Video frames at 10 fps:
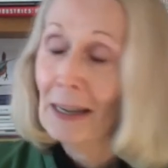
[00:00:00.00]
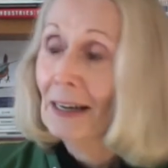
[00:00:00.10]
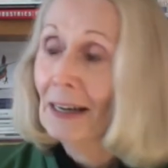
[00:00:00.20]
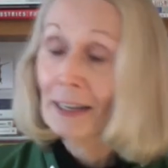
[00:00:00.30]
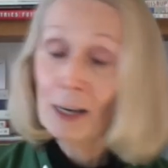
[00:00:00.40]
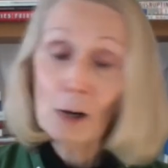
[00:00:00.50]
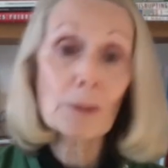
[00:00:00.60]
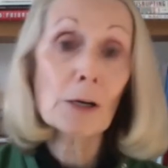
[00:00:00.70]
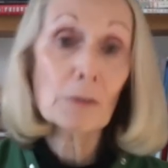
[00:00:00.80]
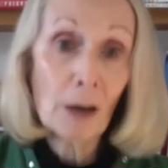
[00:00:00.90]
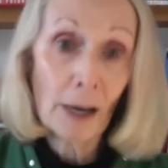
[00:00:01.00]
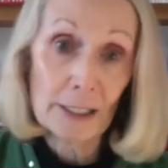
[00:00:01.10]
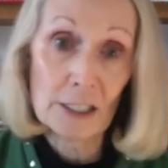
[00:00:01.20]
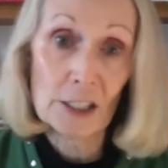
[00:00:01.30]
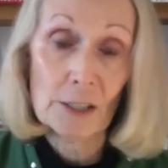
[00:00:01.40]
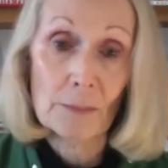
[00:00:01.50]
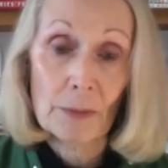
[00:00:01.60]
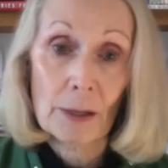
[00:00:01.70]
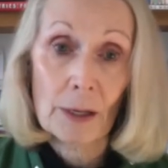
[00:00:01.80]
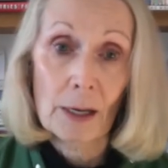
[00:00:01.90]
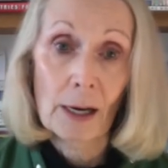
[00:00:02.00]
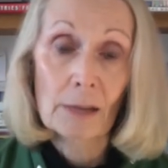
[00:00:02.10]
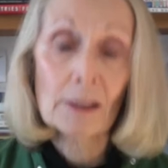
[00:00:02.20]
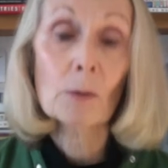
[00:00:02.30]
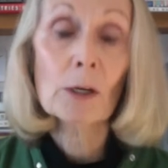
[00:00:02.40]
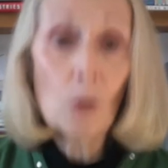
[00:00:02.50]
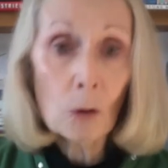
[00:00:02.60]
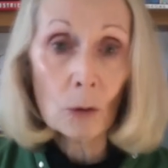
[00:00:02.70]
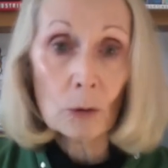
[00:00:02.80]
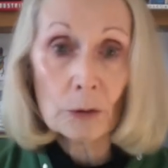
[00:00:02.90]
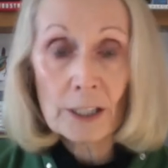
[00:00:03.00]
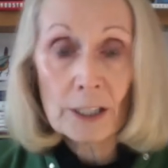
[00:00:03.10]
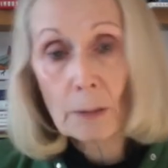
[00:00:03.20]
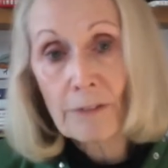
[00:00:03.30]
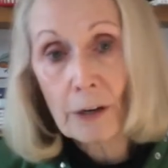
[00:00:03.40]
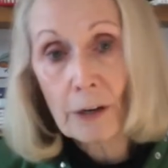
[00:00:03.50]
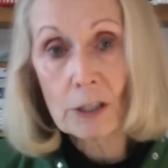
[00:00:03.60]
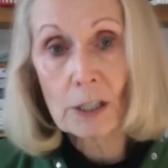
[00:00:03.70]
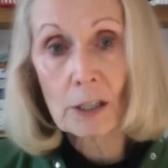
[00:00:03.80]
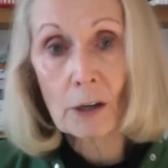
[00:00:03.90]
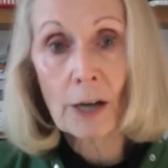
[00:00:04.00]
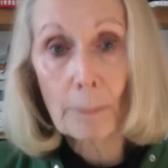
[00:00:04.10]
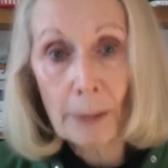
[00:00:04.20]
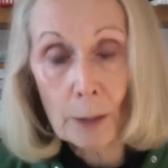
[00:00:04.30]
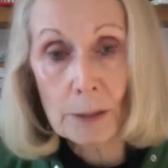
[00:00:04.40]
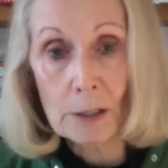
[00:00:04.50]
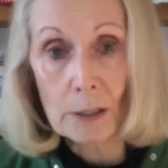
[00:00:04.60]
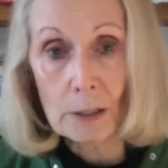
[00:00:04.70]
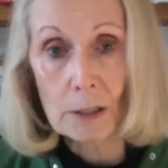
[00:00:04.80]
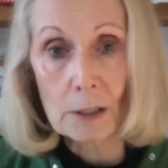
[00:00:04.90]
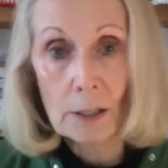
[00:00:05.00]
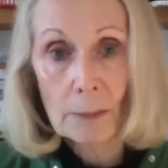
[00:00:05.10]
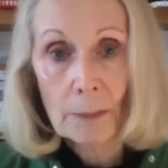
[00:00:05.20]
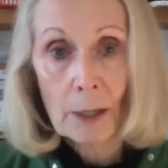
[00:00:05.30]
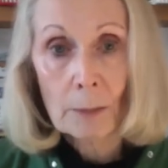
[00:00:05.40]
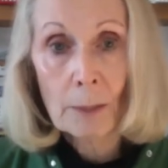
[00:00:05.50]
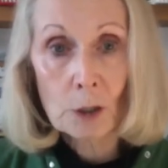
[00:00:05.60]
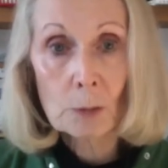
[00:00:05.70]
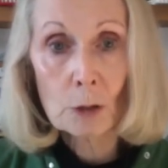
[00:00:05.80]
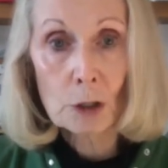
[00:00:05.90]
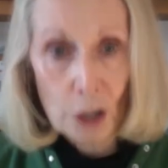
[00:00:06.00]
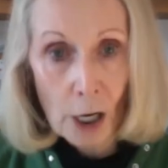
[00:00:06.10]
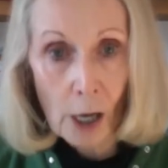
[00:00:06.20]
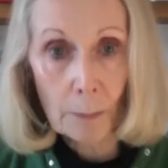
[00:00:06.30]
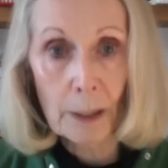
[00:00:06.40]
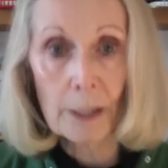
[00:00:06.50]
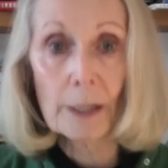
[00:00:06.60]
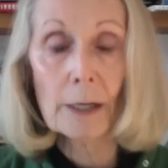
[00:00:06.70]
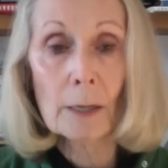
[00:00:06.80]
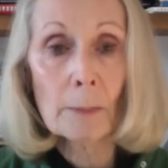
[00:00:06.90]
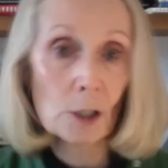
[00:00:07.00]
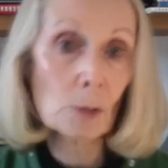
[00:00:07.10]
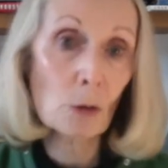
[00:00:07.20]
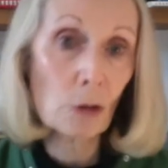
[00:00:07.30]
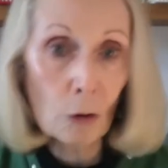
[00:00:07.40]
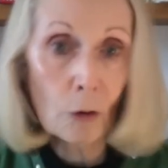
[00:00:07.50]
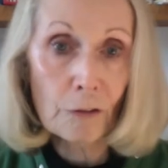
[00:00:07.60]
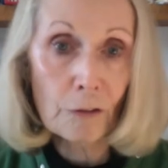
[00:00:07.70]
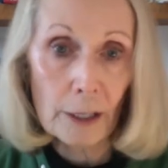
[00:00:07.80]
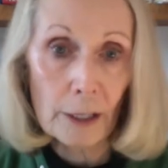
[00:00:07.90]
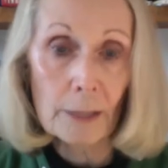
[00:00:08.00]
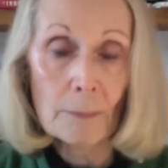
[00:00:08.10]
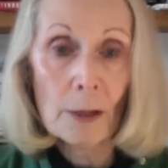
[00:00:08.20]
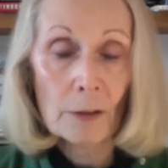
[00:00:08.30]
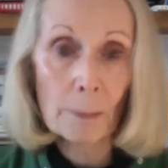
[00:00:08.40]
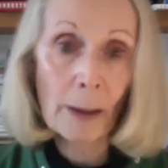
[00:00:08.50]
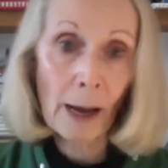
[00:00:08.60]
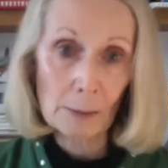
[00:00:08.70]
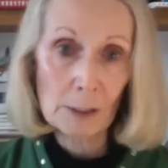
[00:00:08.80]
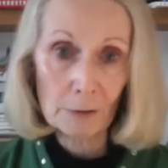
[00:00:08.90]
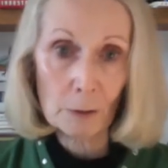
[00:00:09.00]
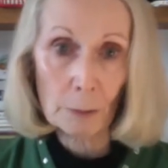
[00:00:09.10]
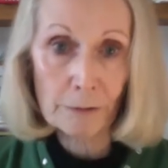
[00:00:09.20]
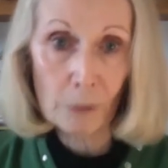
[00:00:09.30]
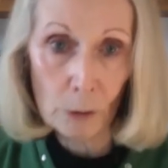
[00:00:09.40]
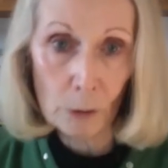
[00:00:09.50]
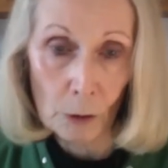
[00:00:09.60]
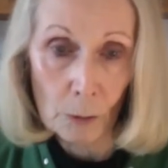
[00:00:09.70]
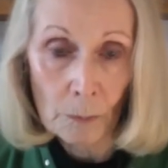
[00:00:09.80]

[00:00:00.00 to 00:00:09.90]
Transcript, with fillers: And I hope they're right. I think we all need to be focusing on our purposes much more sharply and much more thoughtfully than perhaps ever before.